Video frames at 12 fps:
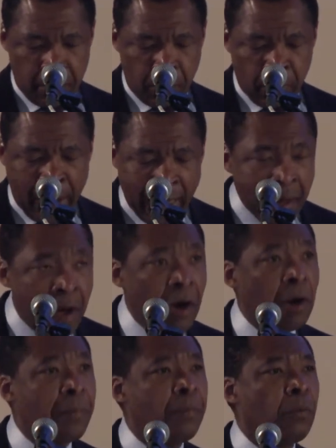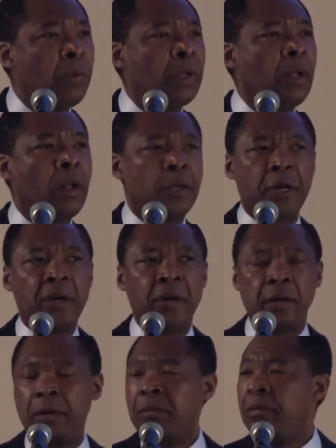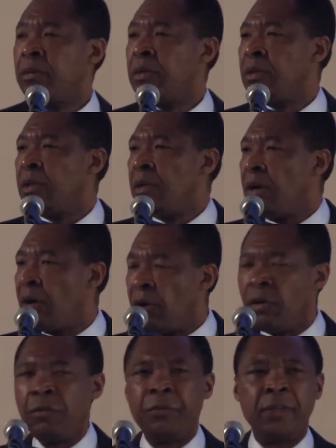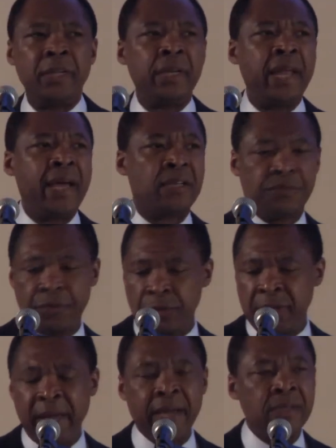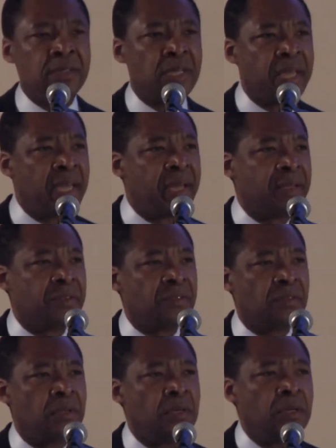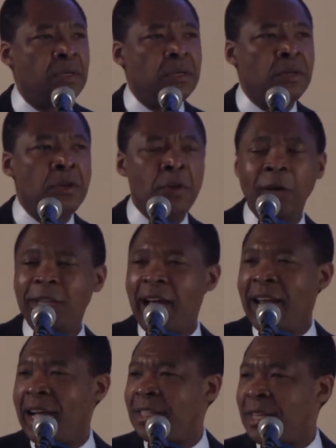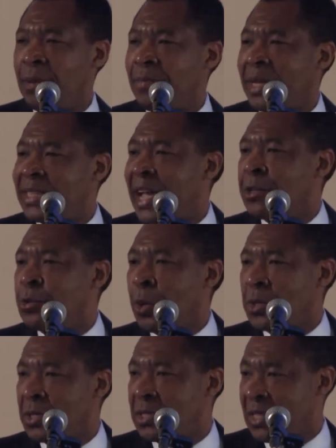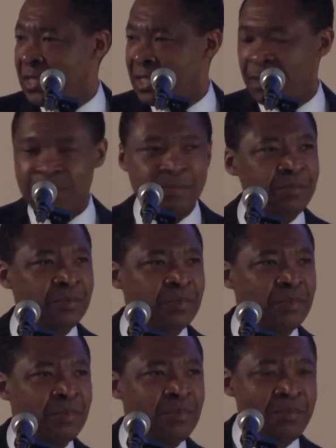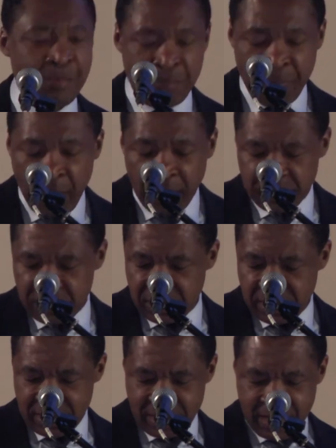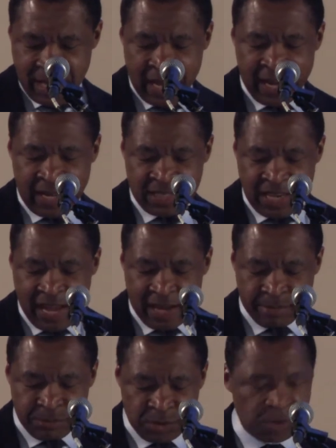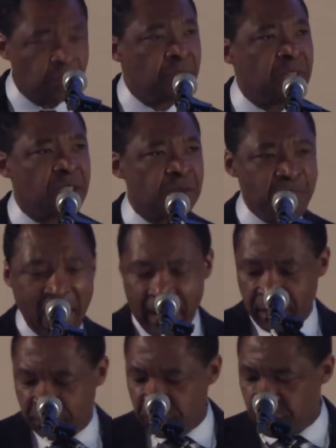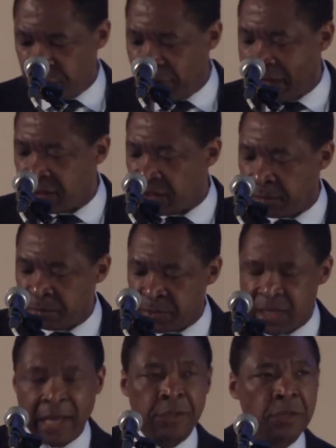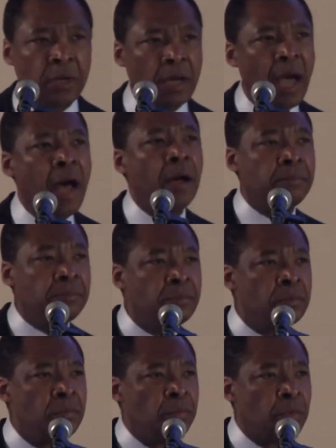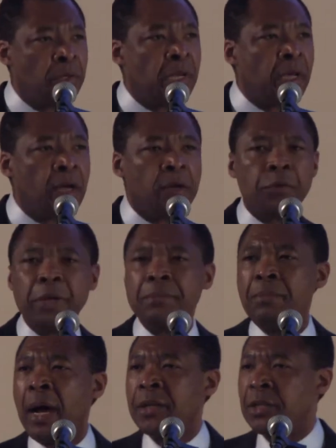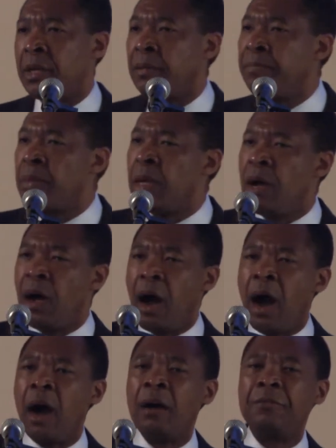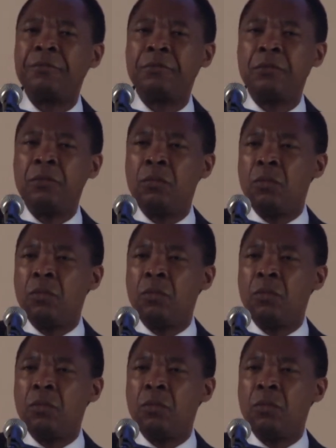What I hope will occur over the next few days is not an attempt at exorcism, but an attempt to dispel those phantoms and to come to the concrete matter of